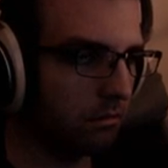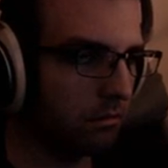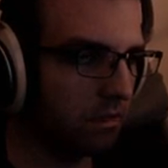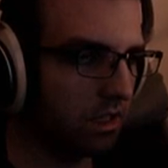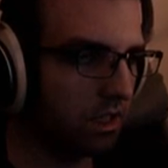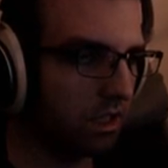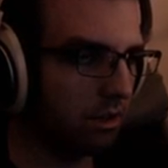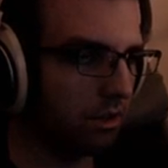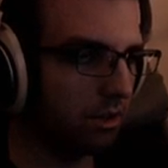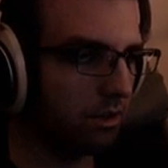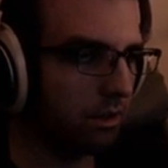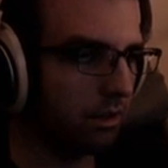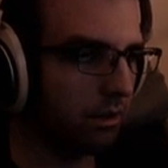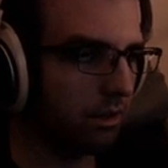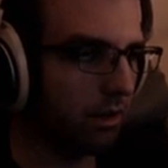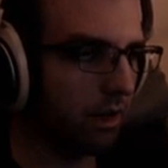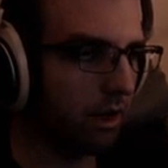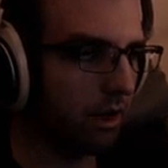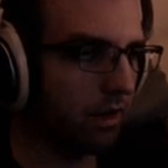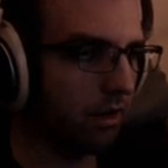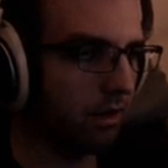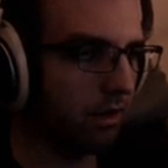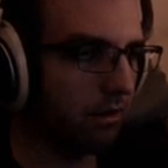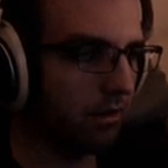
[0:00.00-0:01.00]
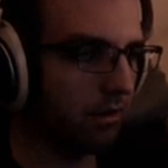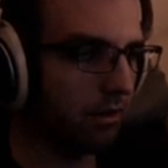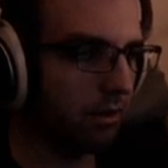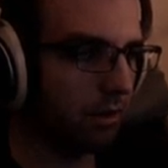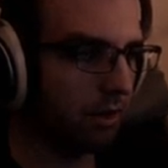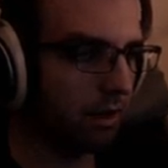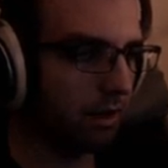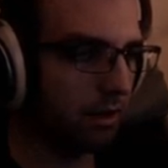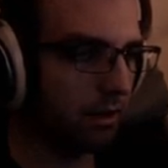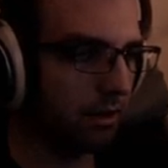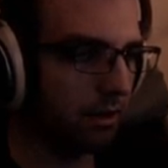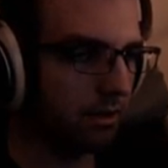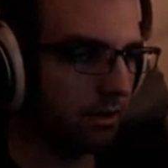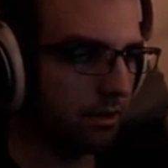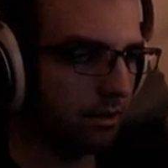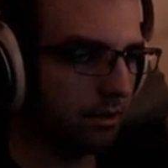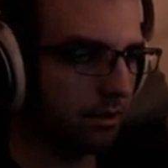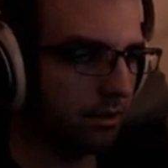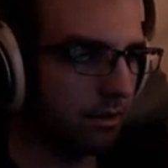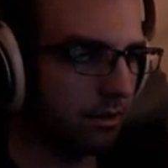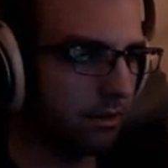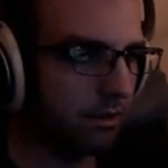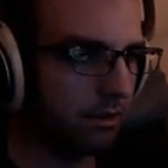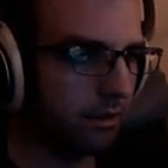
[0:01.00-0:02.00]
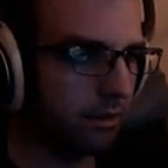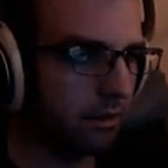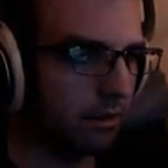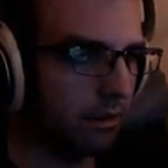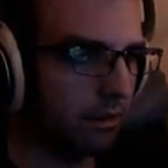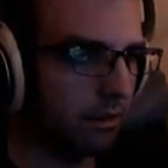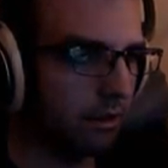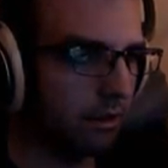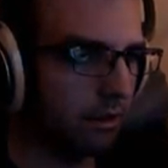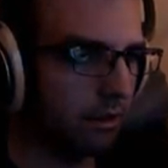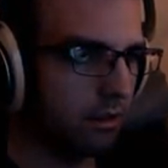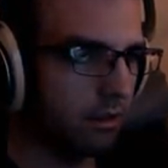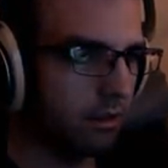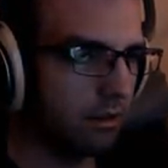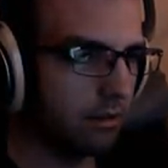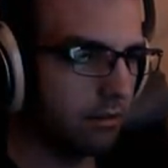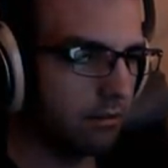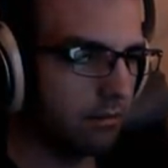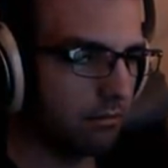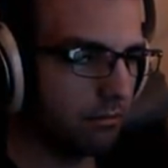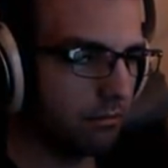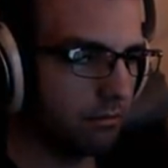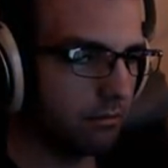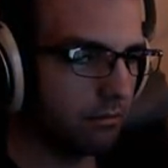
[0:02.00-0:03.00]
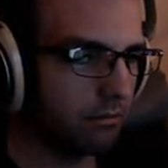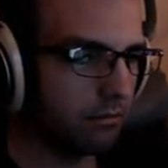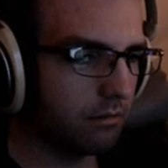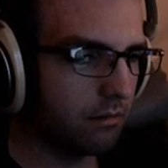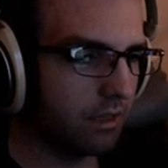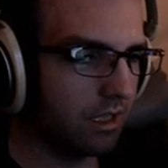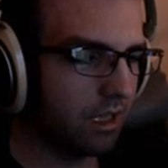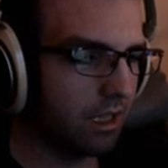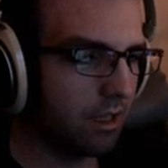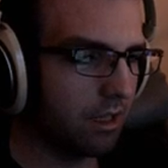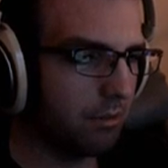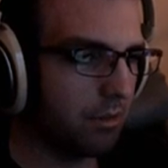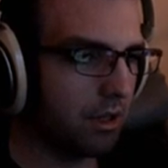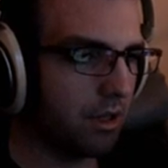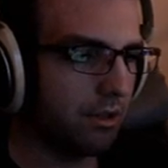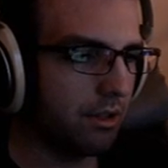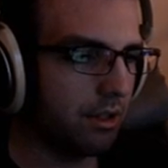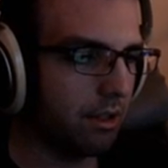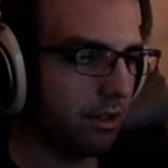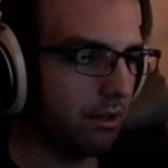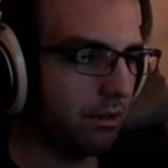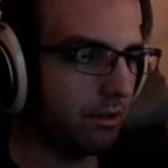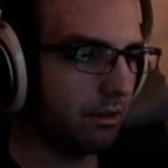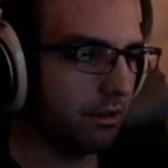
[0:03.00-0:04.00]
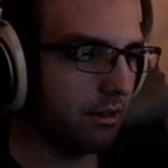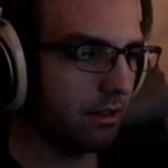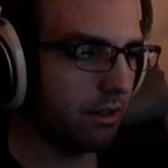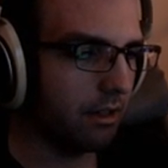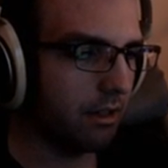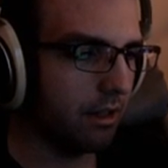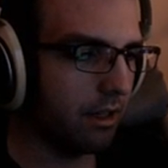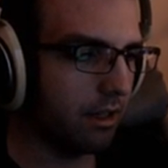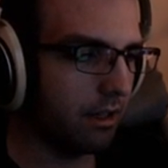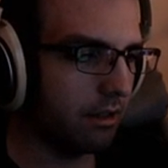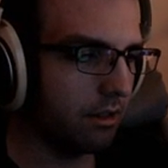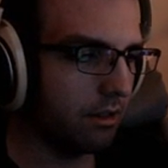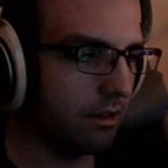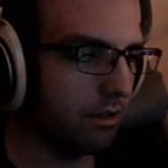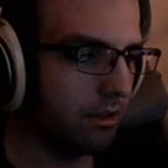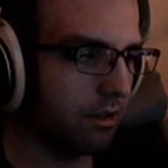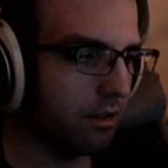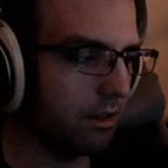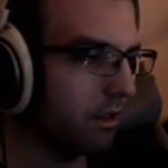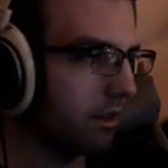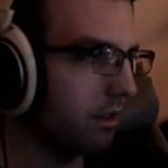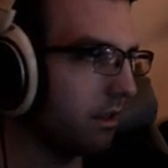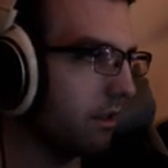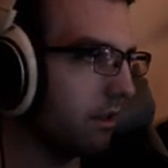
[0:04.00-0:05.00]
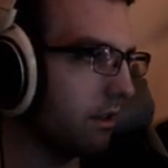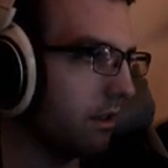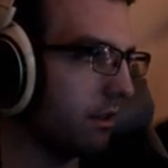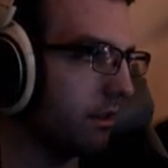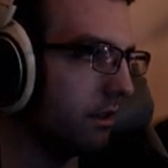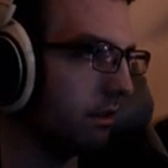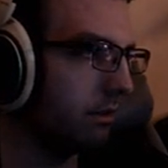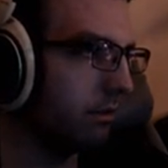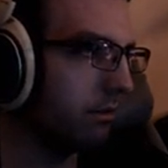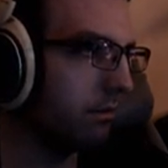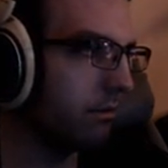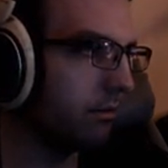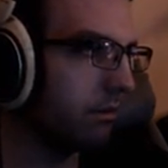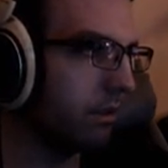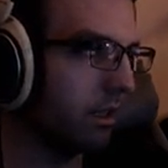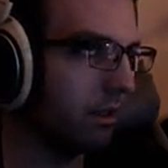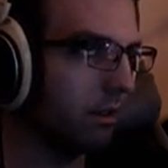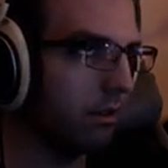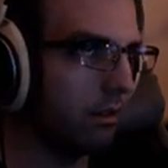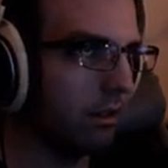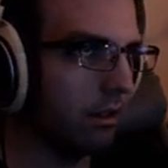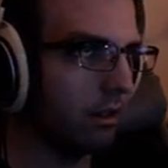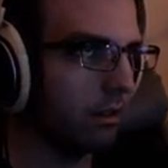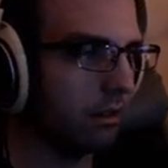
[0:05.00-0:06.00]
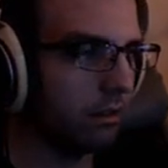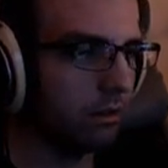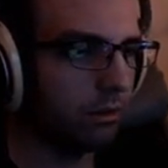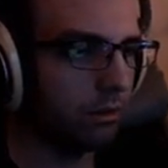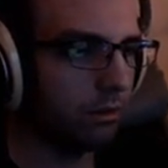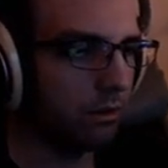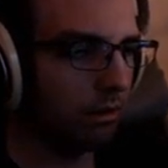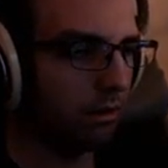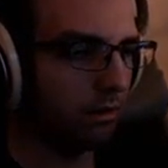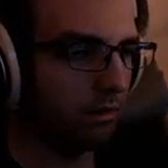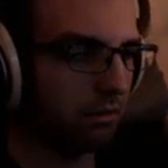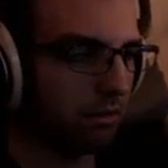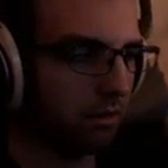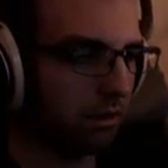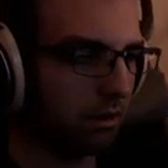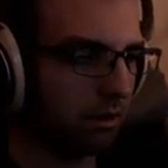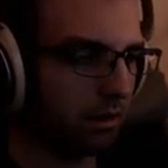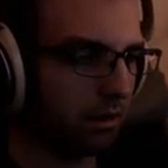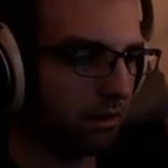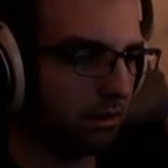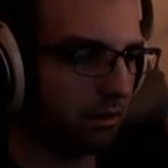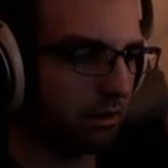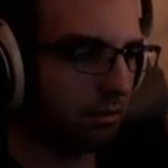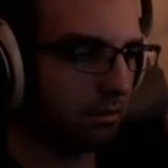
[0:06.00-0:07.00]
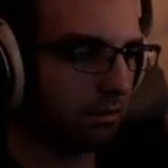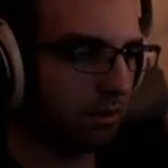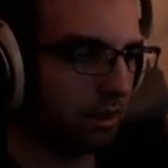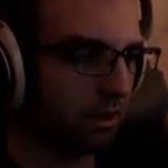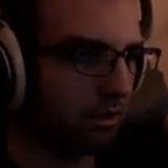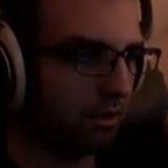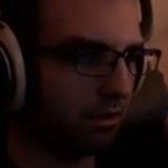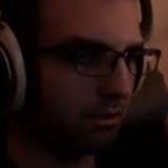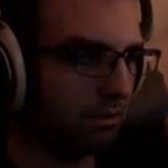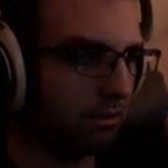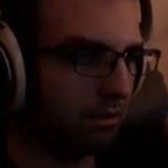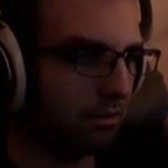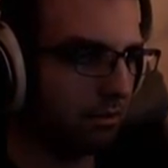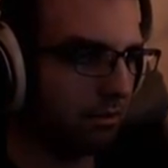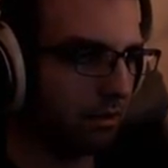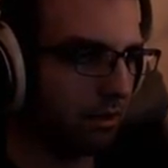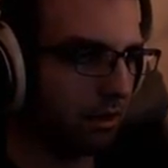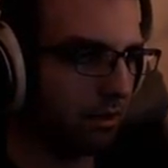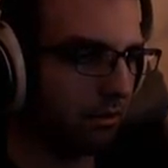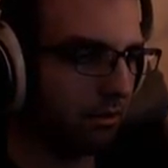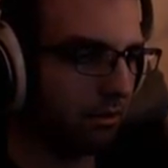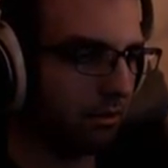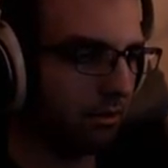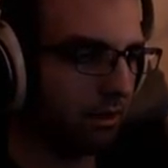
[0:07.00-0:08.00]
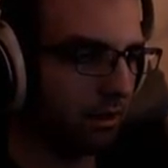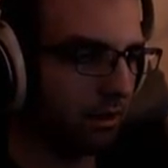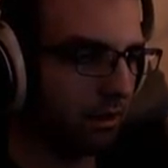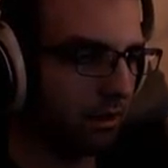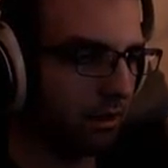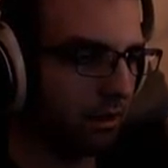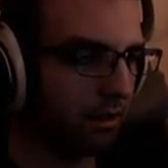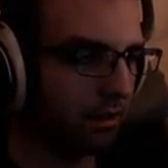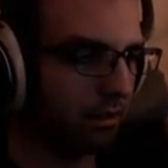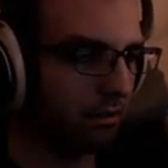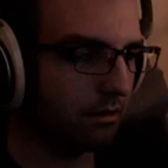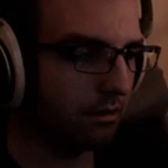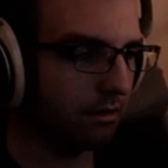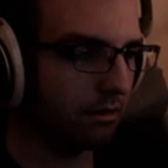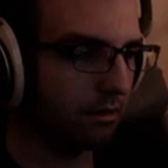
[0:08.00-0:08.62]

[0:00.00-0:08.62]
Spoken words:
They're just like right in your face. And the music is like the shit, you know? They do like the cool little fucking spiels before every fight